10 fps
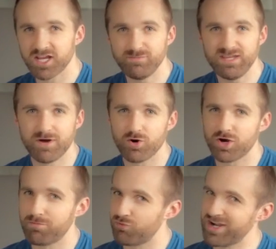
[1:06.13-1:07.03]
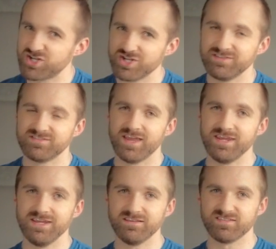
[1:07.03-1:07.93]
going to be about compression
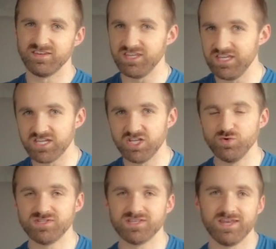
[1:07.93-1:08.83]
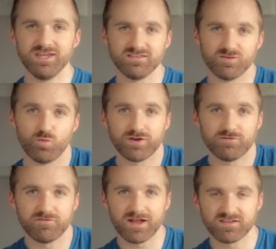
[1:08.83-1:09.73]
settings and EQ settings and what
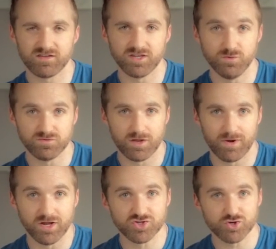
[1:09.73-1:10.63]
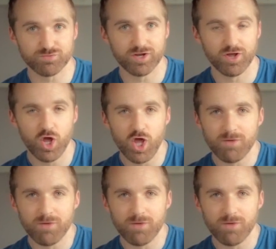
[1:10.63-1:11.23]
effects I use on my instrument,